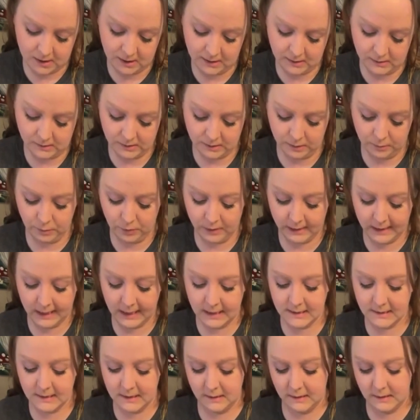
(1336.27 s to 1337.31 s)
I don't know,
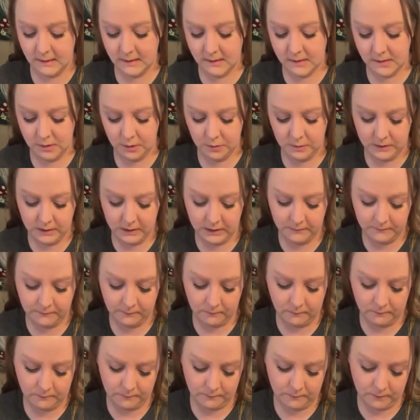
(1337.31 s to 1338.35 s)
Plaid sent this to me
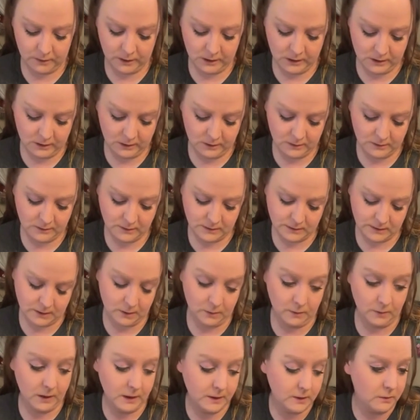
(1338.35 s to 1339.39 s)
for free,
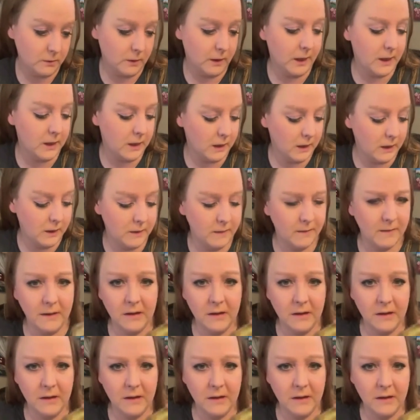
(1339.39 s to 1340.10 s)
so I do like it.